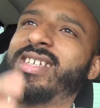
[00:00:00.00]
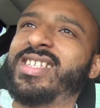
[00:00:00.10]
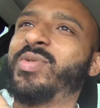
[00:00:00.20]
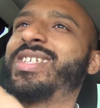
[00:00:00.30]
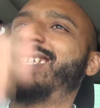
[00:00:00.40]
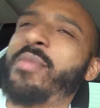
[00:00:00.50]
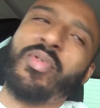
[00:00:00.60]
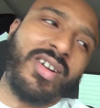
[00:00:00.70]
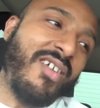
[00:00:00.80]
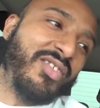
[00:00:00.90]
into a
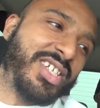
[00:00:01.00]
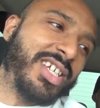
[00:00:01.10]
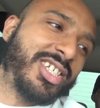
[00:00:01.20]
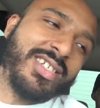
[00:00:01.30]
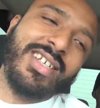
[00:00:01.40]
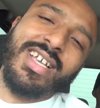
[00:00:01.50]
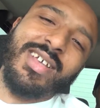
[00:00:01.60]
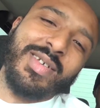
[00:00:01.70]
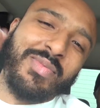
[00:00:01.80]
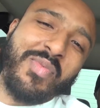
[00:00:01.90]
separate conversation.
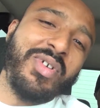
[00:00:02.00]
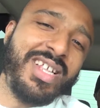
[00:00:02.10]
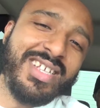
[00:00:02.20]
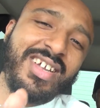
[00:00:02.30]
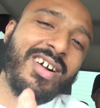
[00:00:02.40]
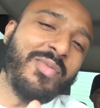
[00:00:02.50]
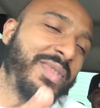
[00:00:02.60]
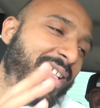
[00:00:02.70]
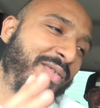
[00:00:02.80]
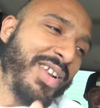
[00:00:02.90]
Because people need to talk about. We